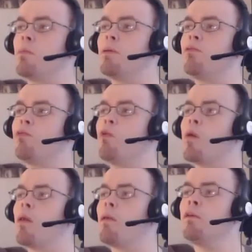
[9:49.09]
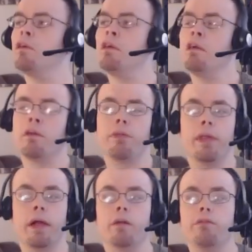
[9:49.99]
or before
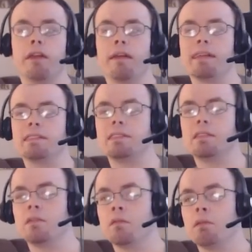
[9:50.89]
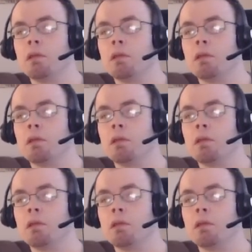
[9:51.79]
the various